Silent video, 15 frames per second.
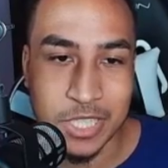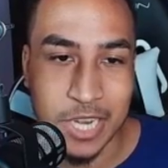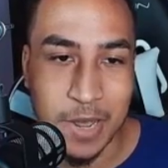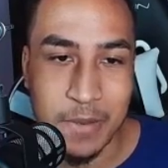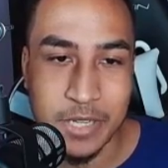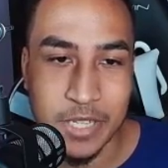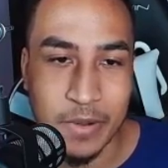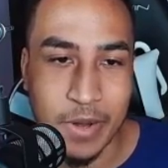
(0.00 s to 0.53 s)
And
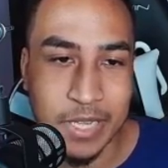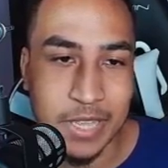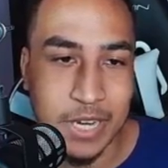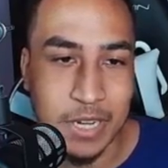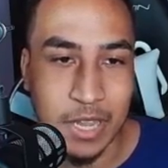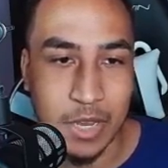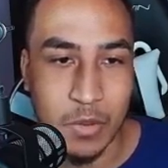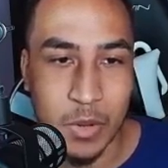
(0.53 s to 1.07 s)
right there, like,
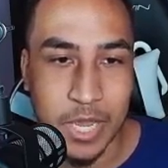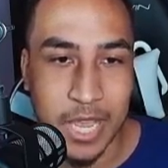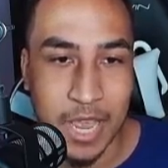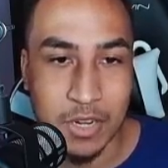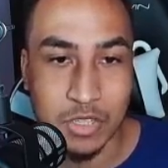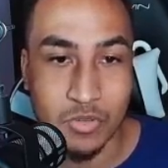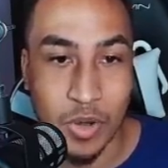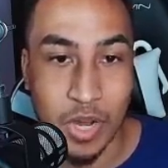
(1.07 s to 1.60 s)
we get
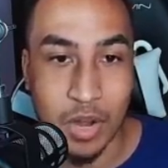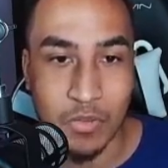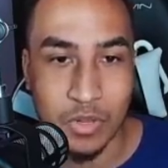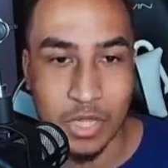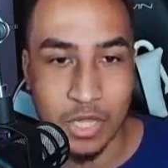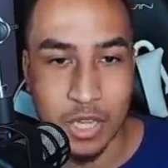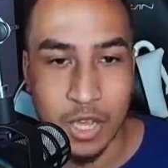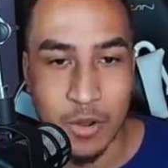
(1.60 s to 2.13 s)
Dreadnought really low.
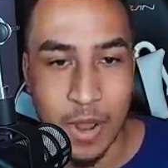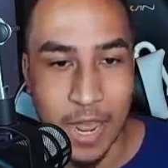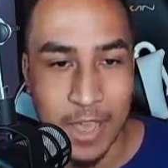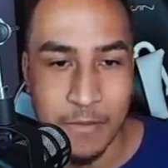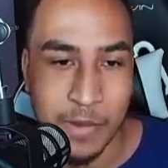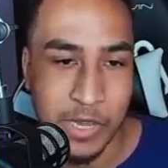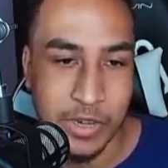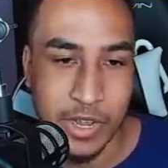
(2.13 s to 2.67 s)
I have my
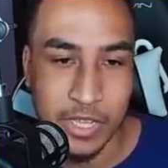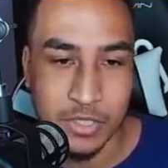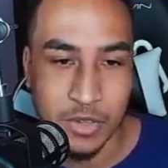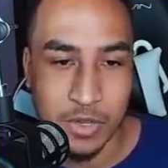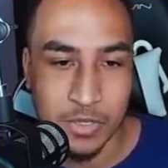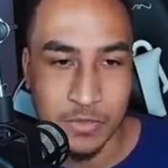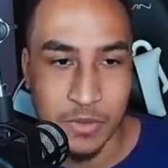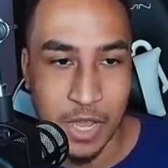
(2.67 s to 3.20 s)
Unite, so
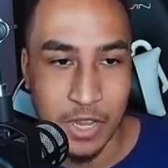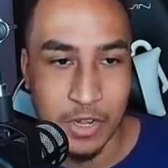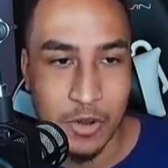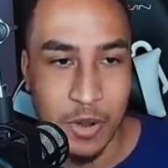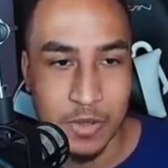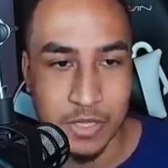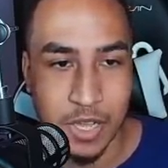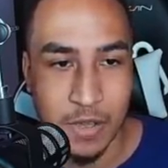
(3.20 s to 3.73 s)
I knew I was
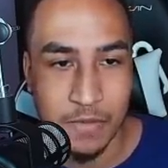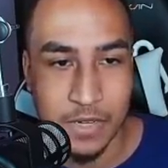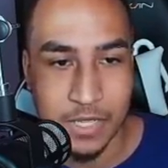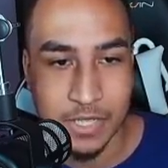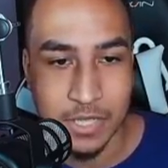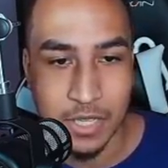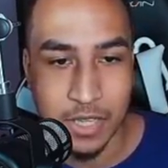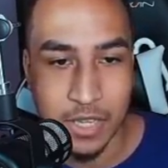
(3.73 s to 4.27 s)
confident in stealing
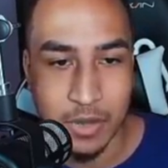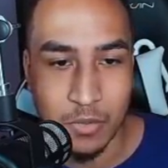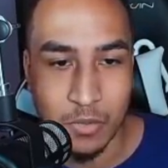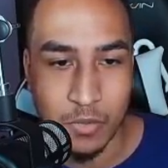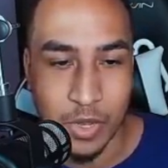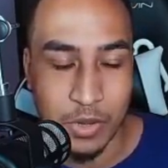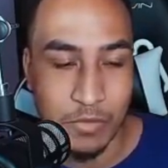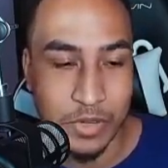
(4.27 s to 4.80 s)
it. We
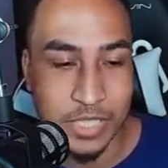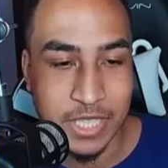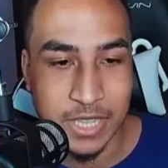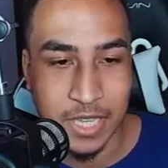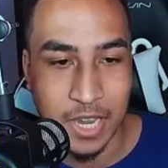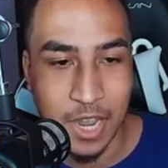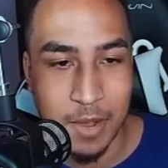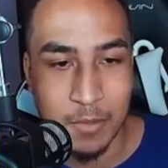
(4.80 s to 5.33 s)
reset the
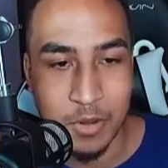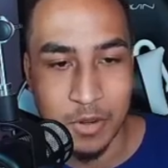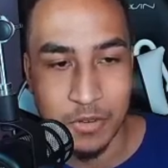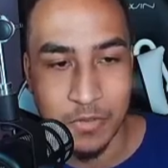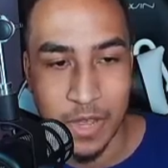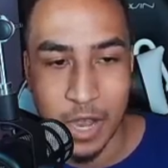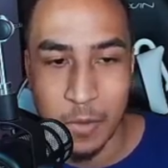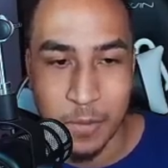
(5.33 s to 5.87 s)
combo of
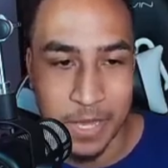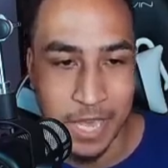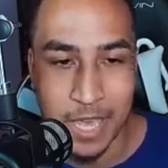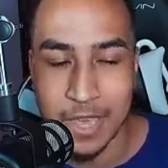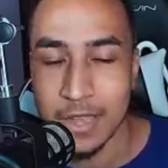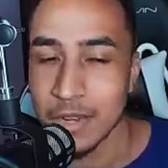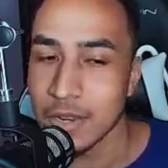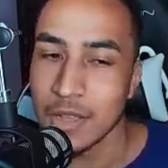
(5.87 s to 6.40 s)
Helping Hand,
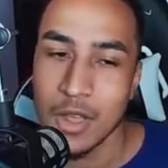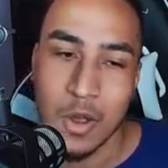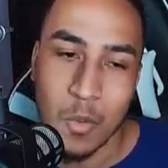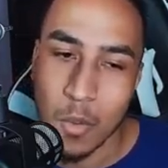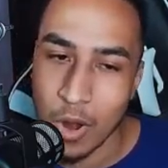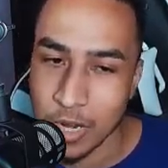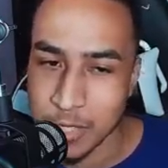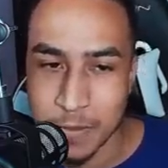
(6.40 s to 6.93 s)
Water
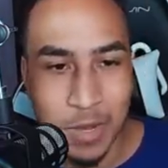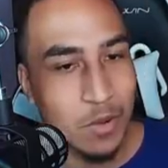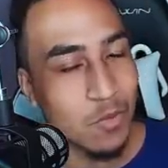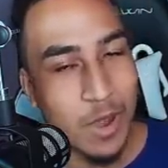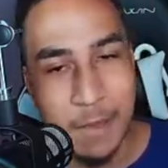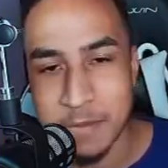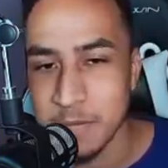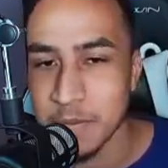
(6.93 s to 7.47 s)
Spout, Rapid
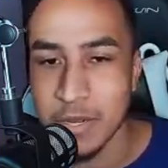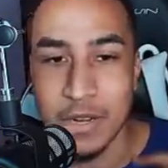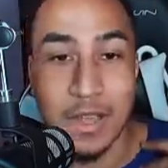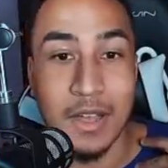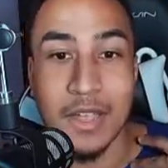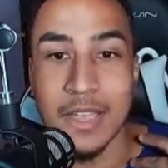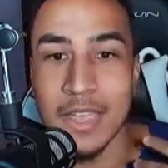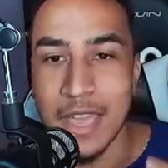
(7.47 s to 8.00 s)
Spin
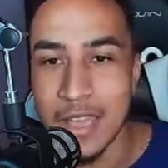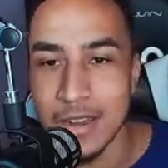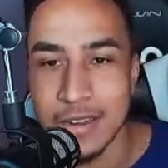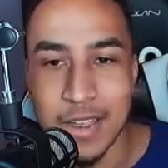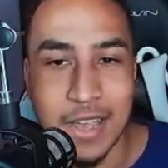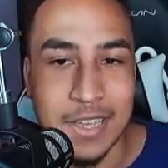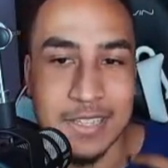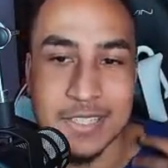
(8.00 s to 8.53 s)
again,
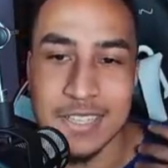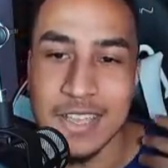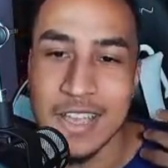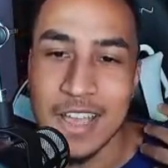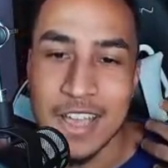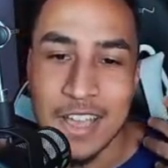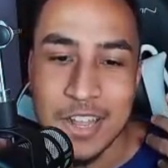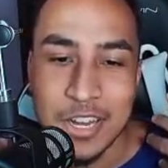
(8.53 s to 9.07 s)
guys.
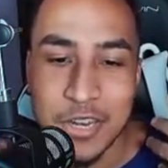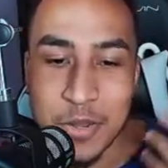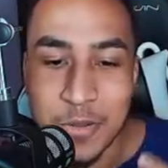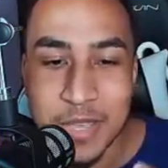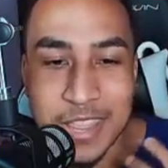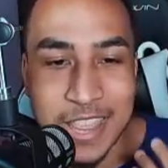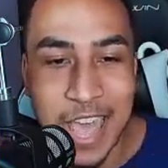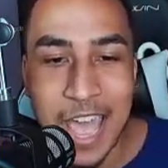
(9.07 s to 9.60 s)
Doing
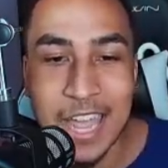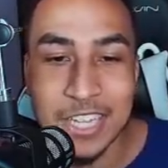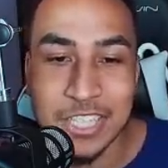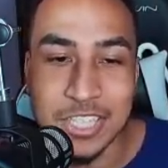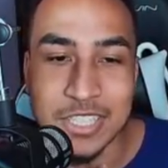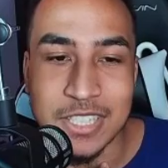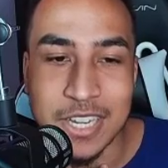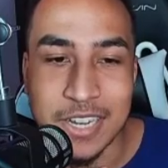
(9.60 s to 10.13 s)
that just
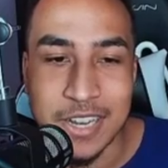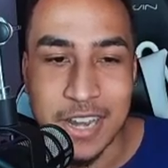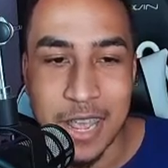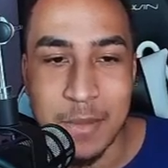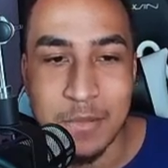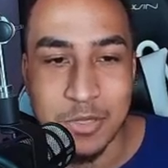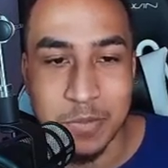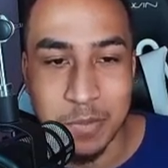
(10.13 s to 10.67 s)
enables
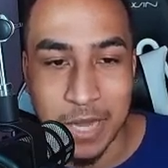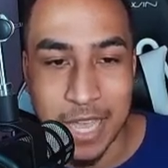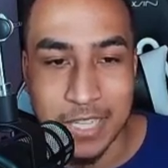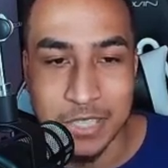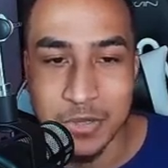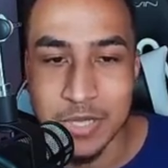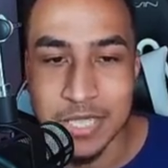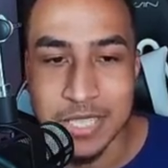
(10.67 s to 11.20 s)
Blastoise
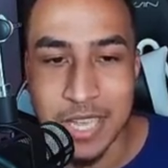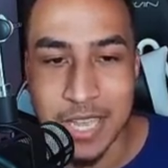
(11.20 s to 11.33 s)
and